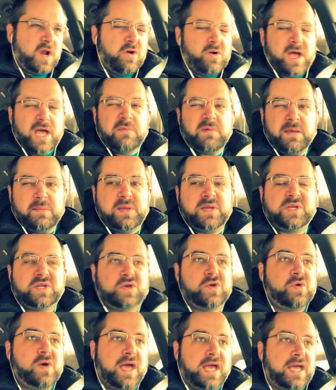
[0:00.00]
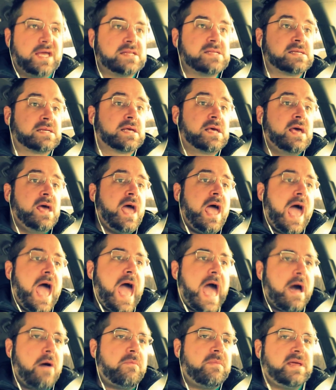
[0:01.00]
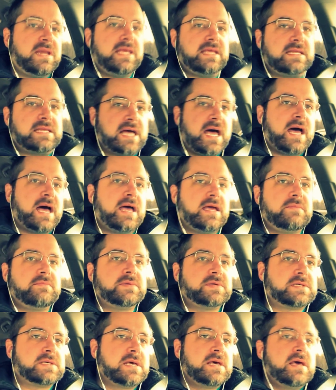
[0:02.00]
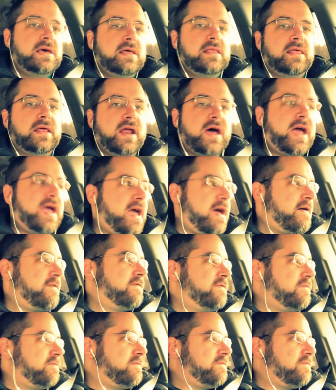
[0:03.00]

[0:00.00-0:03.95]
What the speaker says: okay, maybe two hands, how many times that I have